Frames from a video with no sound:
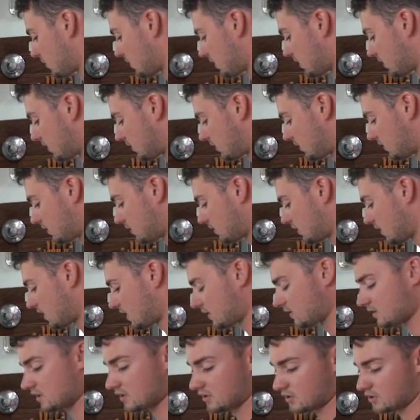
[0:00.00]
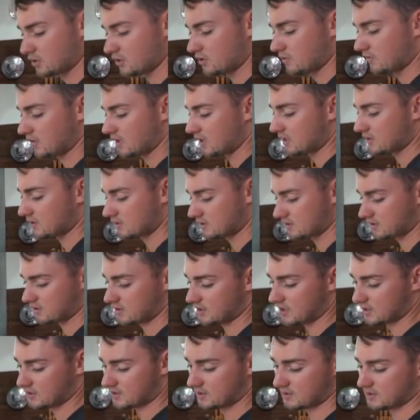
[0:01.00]
with either your two vents
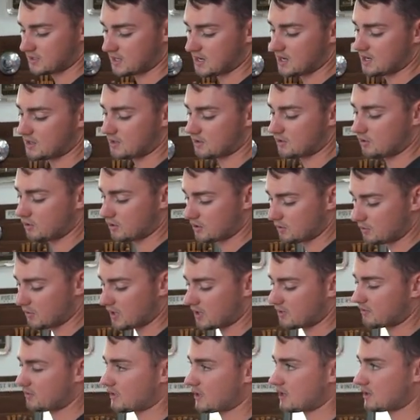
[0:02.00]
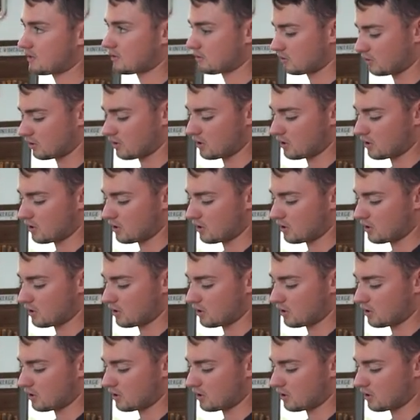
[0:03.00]
as standard or your one vent or